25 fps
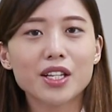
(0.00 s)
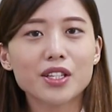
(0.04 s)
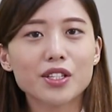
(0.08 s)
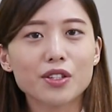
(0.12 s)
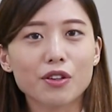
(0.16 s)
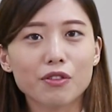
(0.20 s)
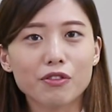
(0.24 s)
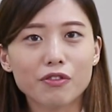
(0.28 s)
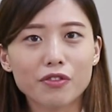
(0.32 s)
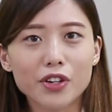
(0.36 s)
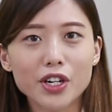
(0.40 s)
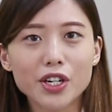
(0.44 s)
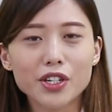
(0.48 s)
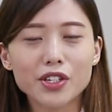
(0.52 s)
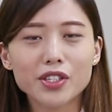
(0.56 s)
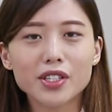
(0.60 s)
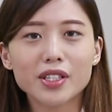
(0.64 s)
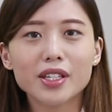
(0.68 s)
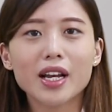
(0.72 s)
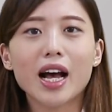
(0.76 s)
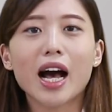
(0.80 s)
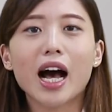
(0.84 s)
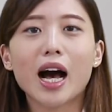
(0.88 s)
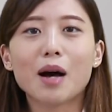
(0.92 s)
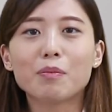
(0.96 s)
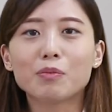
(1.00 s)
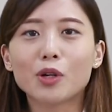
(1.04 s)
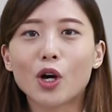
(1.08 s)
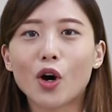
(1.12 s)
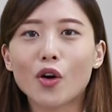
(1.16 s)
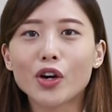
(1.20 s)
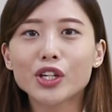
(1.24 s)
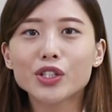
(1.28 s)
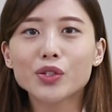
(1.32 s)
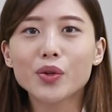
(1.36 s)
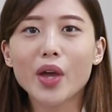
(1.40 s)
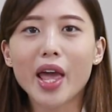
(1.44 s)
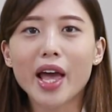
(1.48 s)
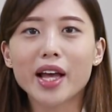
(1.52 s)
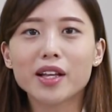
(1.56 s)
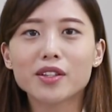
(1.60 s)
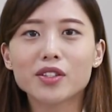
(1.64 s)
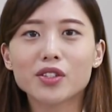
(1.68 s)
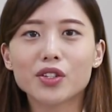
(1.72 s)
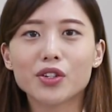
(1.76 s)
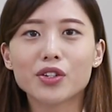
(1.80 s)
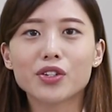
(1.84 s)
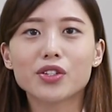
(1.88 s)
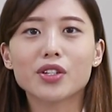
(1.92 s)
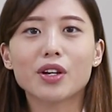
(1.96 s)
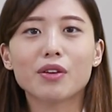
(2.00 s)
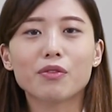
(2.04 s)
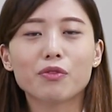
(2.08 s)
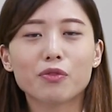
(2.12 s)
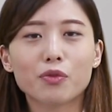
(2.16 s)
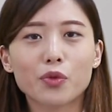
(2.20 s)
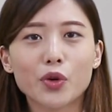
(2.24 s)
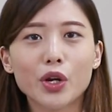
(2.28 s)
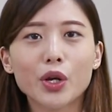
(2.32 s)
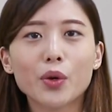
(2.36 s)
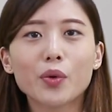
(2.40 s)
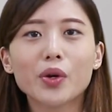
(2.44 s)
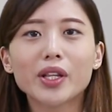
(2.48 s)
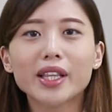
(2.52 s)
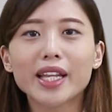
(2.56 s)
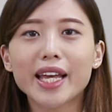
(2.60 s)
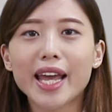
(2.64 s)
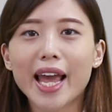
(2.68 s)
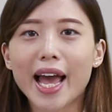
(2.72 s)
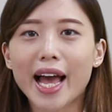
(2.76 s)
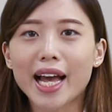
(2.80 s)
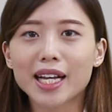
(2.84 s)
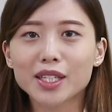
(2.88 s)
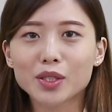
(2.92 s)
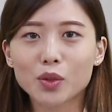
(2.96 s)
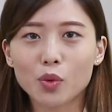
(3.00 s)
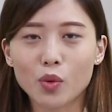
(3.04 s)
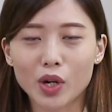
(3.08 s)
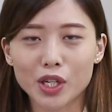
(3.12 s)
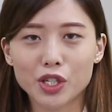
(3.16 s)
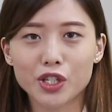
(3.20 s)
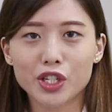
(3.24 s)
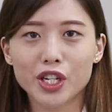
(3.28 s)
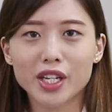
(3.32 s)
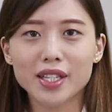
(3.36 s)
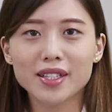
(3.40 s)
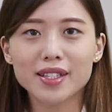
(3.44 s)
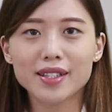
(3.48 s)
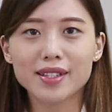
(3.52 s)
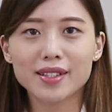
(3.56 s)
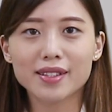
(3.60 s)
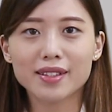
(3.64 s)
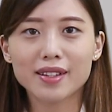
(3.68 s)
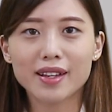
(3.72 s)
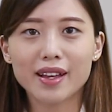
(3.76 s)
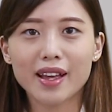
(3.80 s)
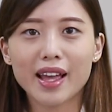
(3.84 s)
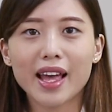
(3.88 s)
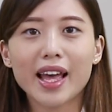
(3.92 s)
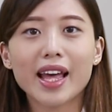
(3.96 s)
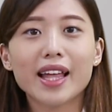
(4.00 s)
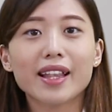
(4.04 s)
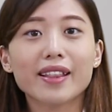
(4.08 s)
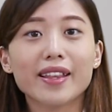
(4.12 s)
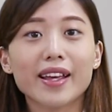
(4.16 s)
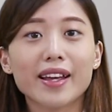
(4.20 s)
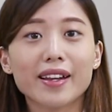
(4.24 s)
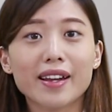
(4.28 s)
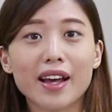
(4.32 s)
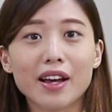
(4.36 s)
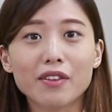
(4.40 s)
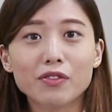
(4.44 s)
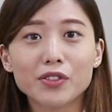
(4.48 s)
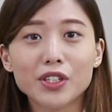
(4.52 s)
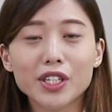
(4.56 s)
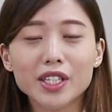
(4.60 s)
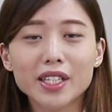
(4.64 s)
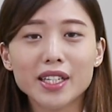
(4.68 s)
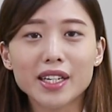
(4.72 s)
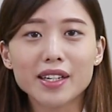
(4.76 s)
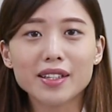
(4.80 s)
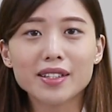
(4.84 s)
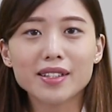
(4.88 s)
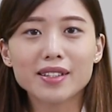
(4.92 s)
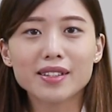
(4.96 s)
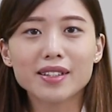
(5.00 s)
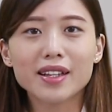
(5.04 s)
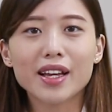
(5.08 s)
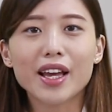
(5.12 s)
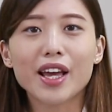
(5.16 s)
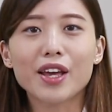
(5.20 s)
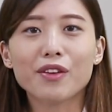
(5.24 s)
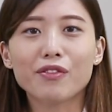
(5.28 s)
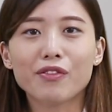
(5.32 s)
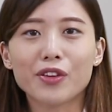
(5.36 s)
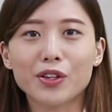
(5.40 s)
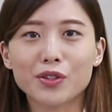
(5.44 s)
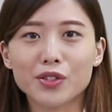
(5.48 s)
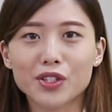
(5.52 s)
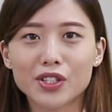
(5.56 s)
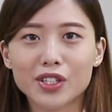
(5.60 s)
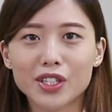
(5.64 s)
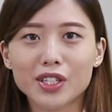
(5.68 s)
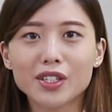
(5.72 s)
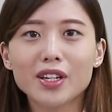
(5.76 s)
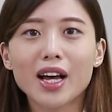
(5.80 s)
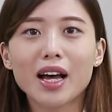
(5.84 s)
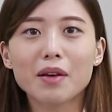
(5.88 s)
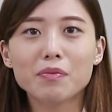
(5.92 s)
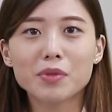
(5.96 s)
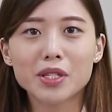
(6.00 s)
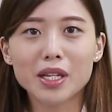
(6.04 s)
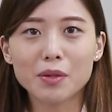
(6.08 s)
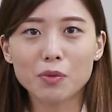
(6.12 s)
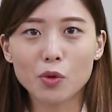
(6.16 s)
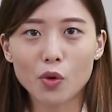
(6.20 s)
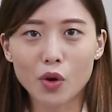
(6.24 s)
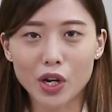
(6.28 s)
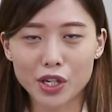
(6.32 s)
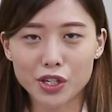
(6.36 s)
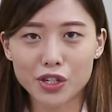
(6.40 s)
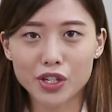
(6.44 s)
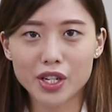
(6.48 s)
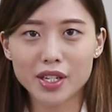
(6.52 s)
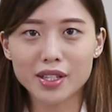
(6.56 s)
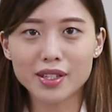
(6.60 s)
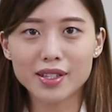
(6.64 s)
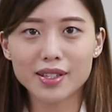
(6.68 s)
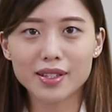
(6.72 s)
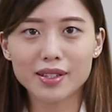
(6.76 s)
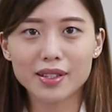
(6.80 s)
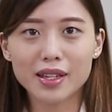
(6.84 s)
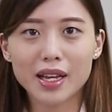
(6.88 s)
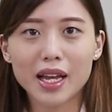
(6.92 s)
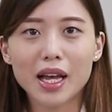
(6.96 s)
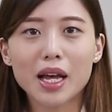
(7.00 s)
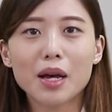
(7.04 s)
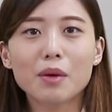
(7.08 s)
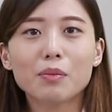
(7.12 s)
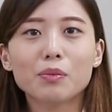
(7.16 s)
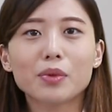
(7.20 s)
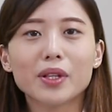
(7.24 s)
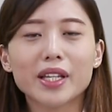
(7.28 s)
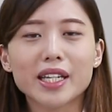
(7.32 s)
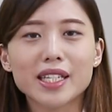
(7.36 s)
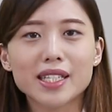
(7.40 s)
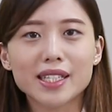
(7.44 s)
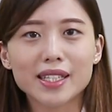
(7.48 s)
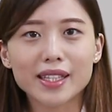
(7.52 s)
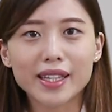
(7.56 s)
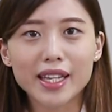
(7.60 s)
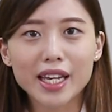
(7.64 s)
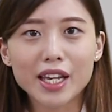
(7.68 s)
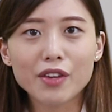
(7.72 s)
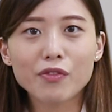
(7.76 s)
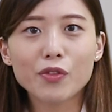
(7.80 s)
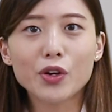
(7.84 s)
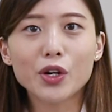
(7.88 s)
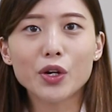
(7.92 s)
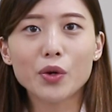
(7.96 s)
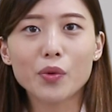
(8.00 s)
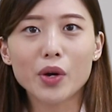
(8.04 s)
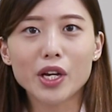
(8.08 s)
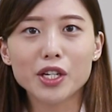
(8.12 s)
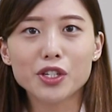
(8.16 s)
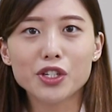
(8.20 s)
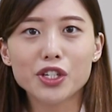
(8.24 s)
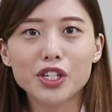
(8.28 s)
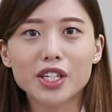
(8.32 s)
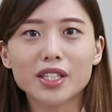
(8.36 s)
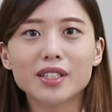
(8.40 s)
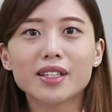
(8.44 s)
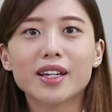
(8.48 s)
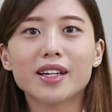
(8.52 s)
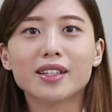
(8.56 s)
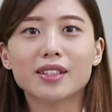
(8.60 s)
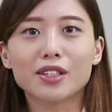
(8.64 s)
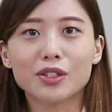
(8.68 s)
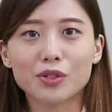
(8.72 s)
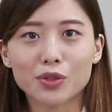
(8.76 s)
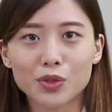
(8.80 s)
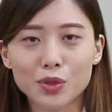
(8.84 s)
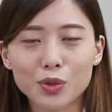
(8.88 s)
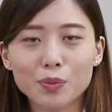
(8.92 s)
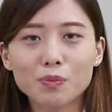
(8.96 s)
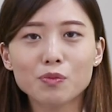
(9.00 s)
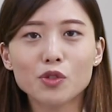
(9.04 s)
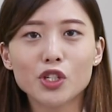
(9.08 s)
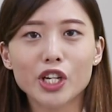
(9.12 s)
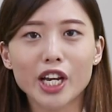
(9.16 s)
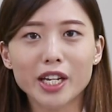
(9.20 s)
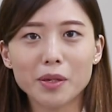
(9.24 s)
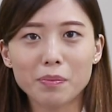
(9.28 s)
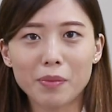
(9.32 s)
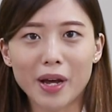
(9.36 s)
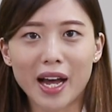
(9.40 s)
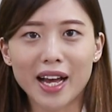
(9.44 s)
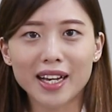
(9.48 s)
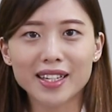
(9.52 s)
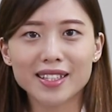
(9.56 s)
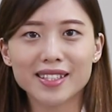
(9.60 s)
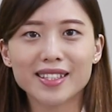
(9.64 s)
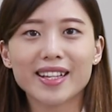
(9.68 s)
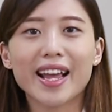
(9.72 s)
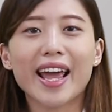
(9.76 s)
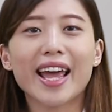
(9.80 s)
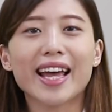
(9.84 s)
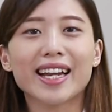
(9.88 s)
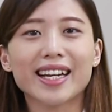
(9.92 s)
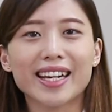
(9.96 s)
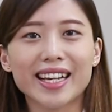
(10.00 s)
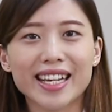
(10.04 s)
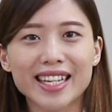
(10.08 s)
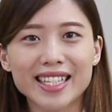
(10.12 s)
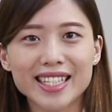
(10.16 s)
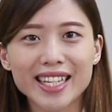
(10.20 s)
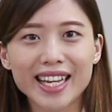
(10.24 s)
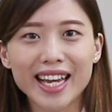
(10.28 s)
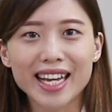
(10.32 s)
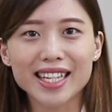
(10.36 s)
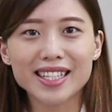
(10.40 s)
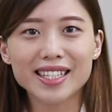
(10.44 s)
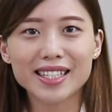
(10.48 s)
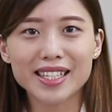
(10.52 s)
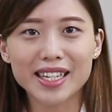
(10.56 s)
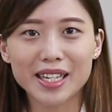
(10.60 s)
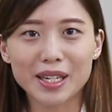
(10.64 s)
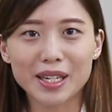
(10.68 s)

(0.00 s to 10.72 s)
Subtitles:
So first, I'm going to answer some frequently asked questions. Then after this, if you still have some questions, please leave your question in the Zoom chat box and EZCast